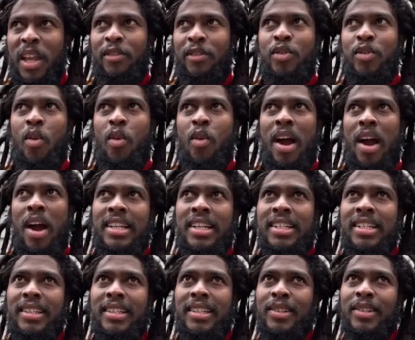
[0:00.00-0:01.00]

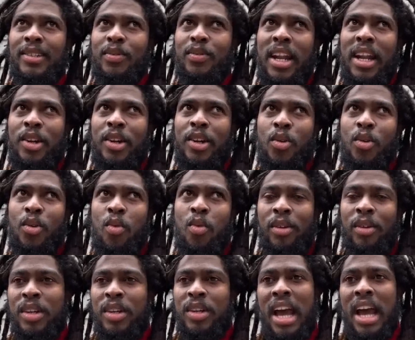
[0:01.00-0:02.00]
everyone want to know
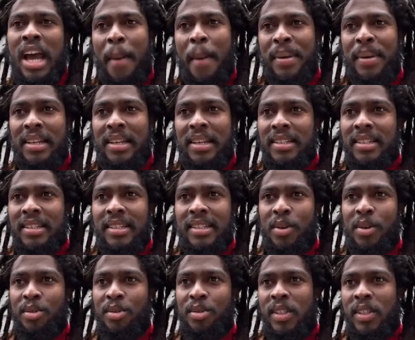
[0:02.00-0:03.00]
what will happen
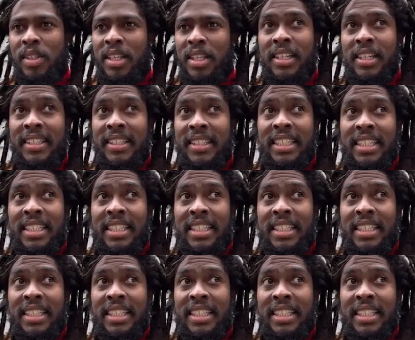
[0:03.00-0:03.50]
because